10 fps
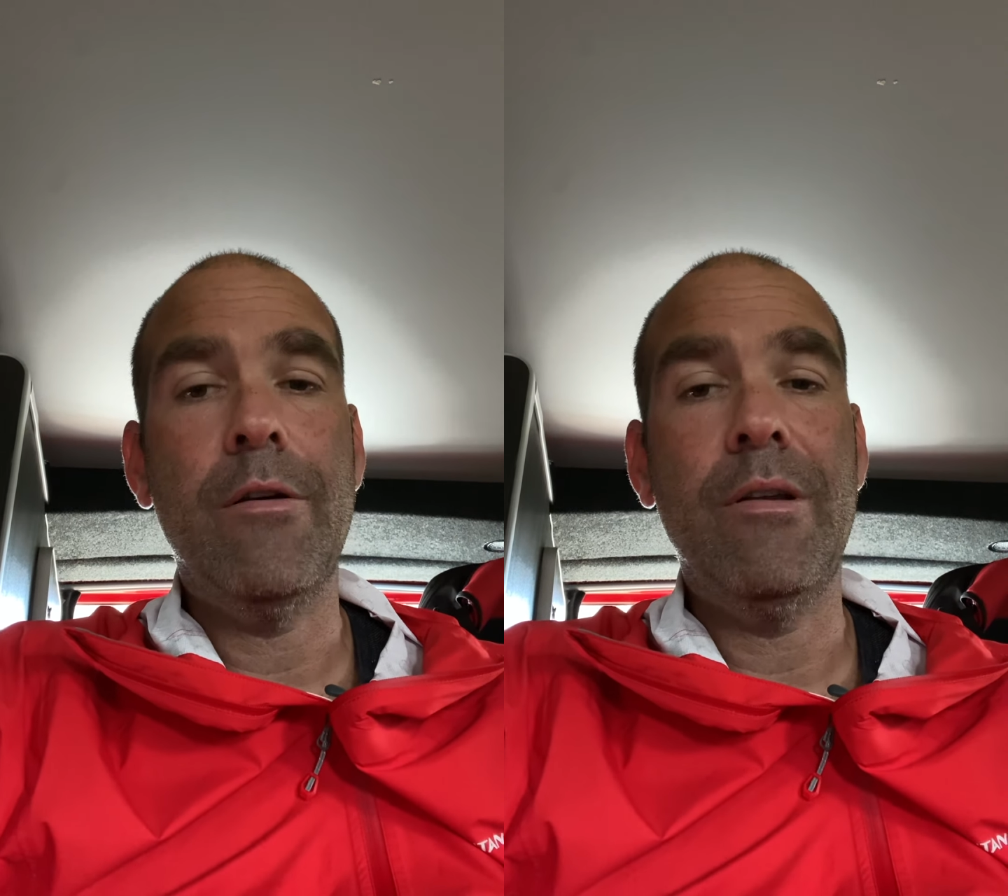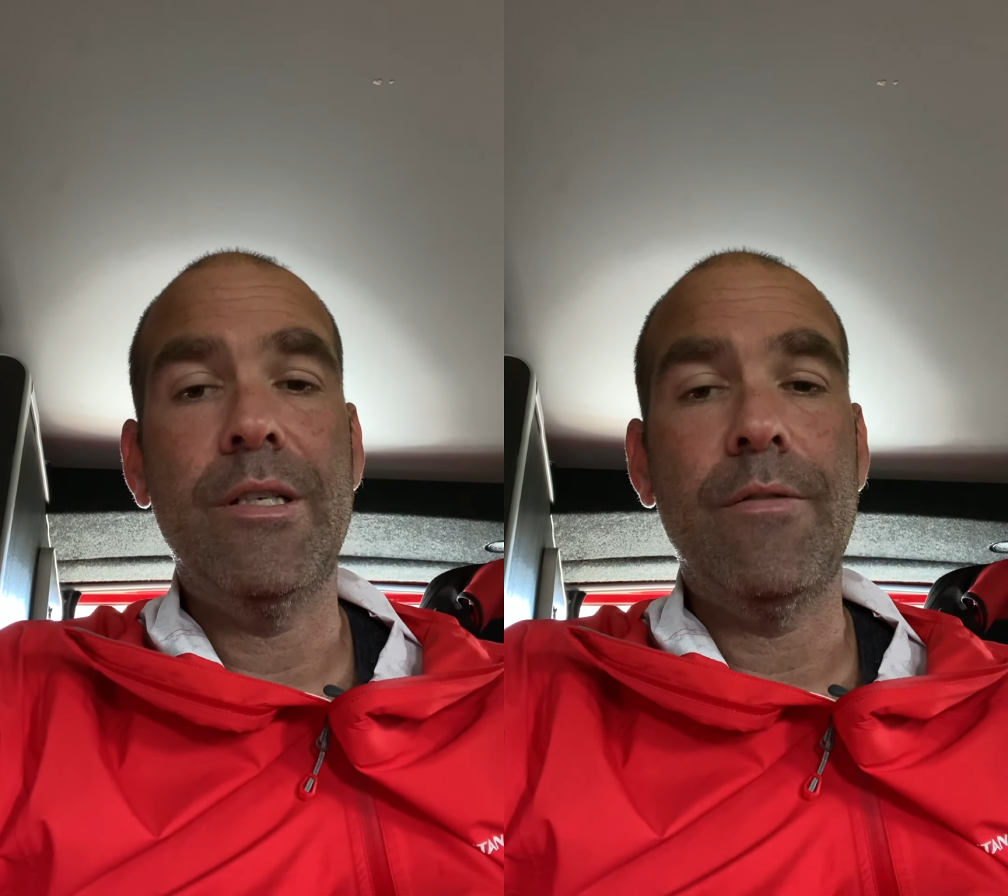
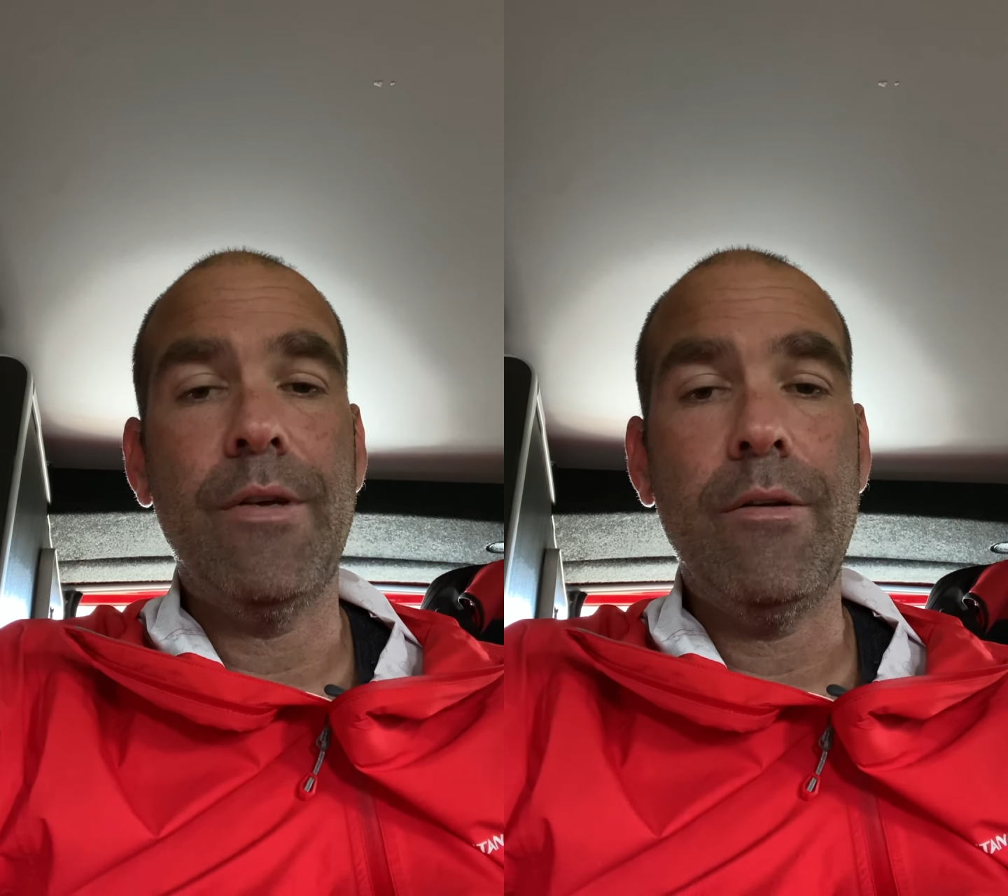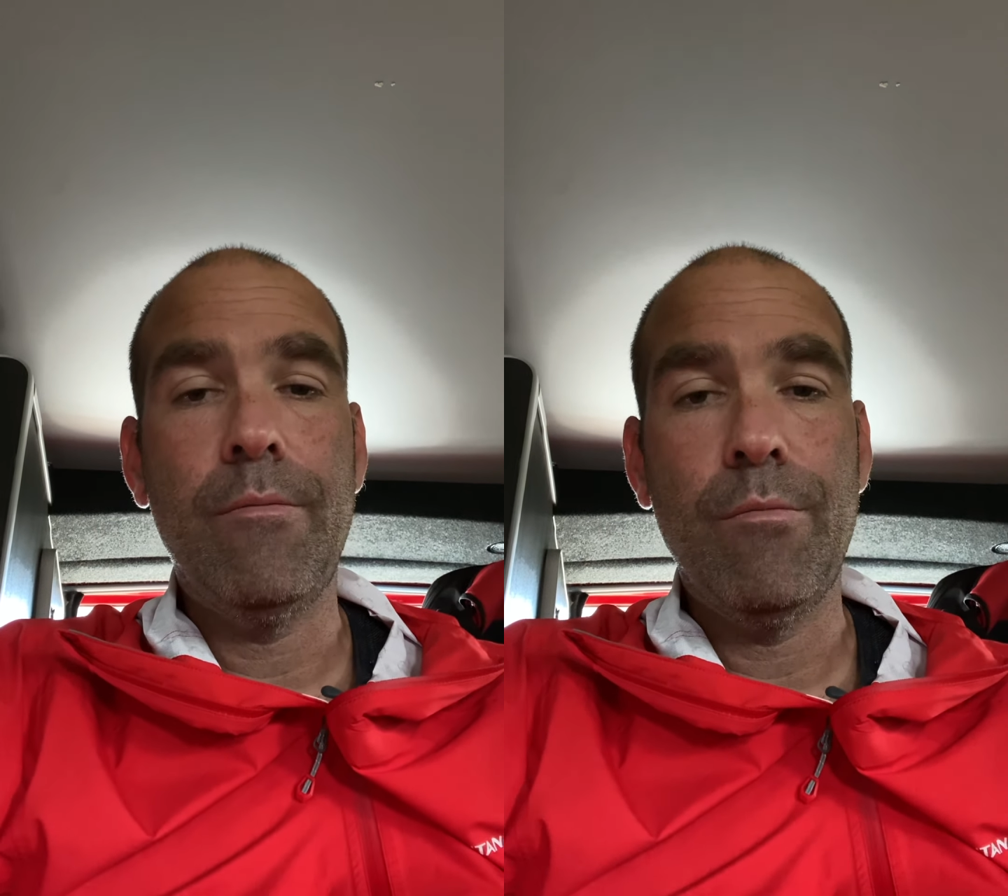
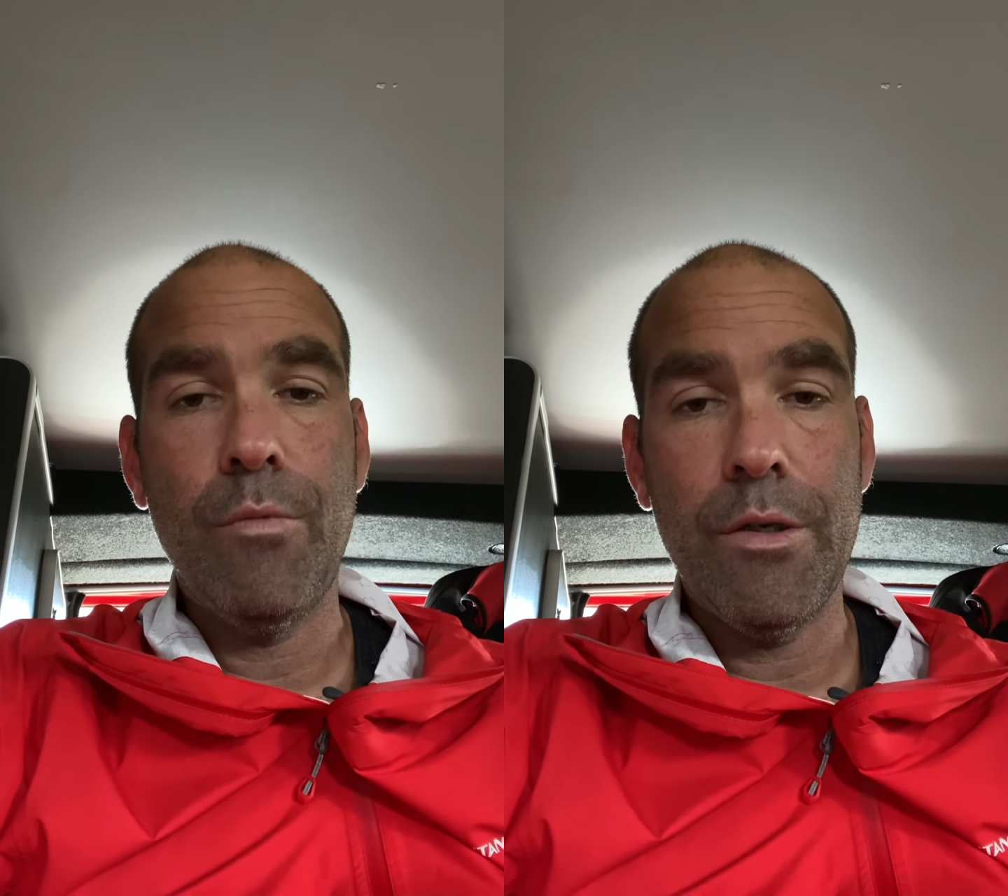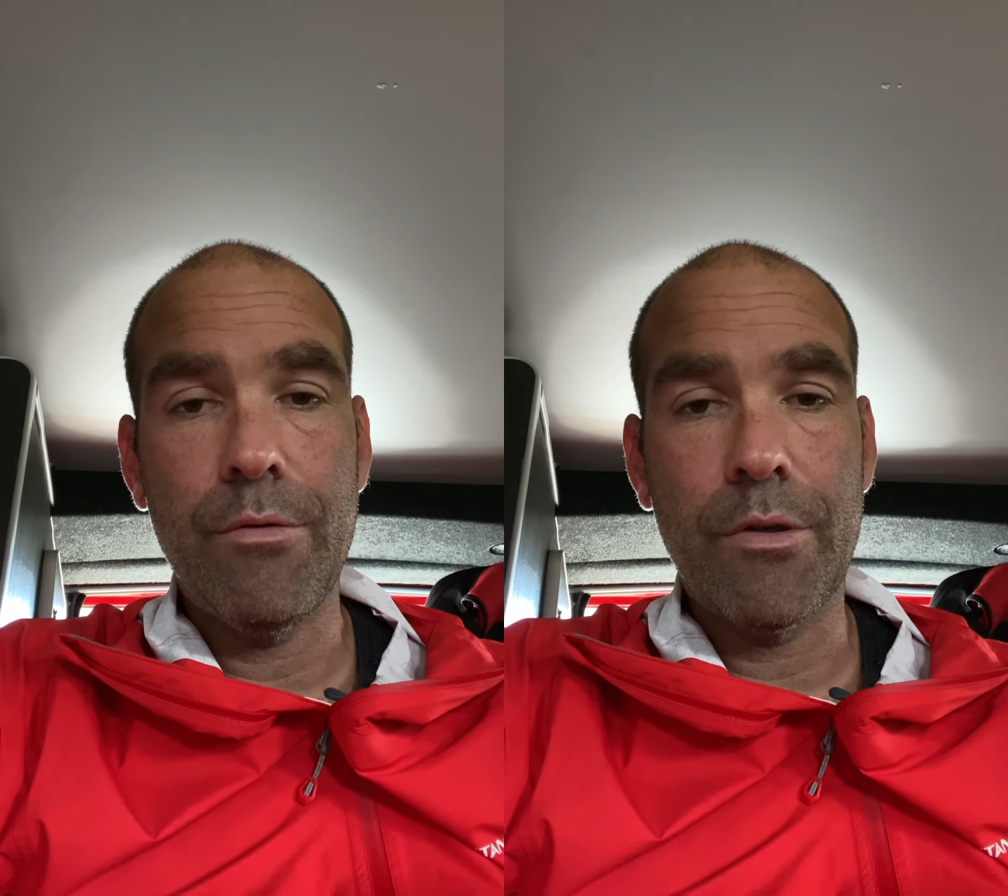interview
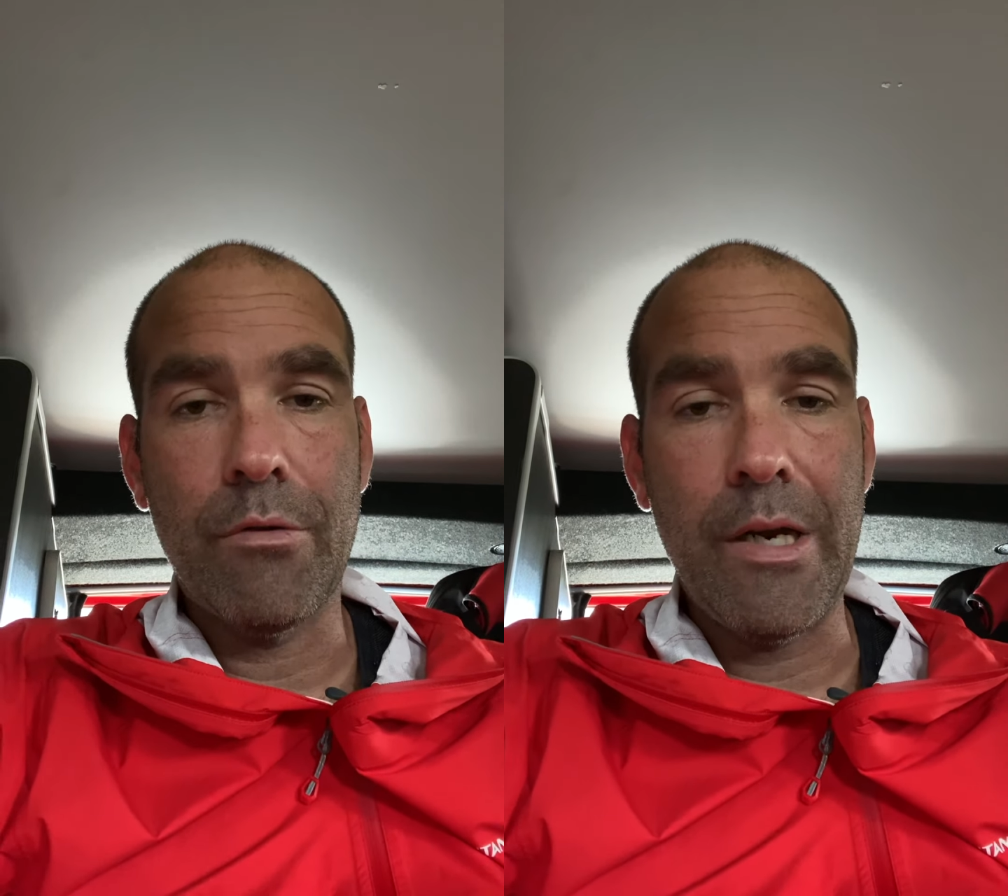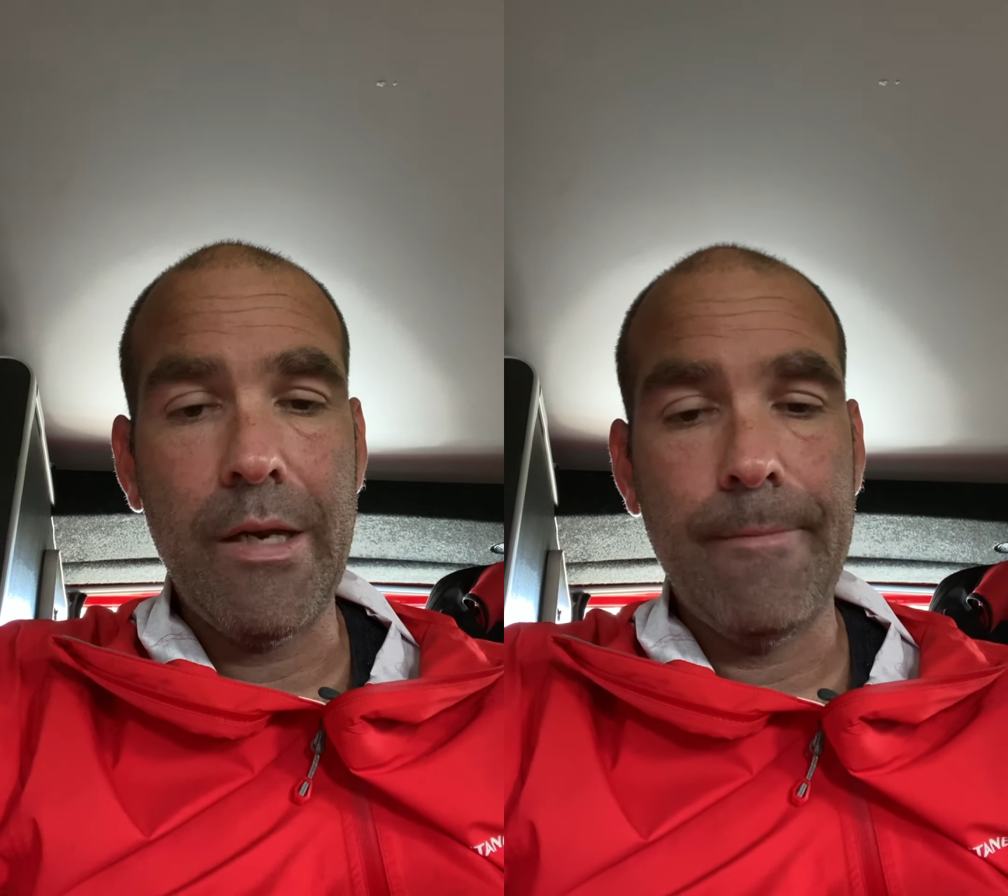which was
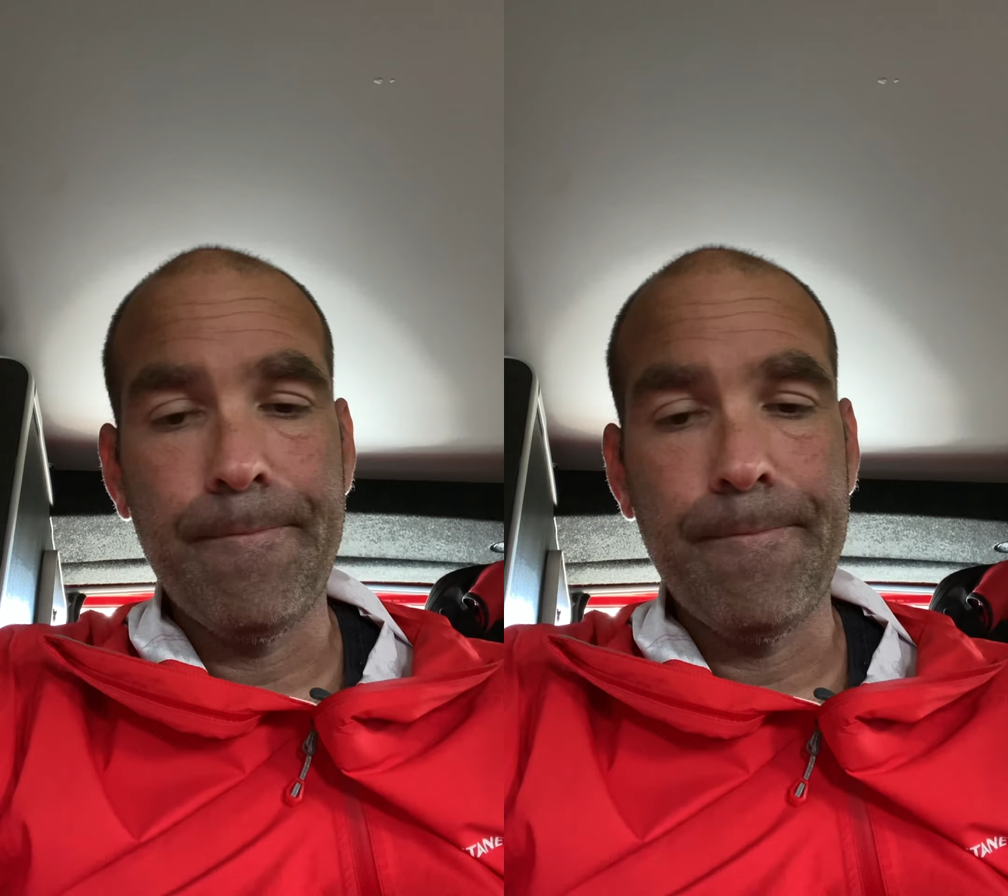great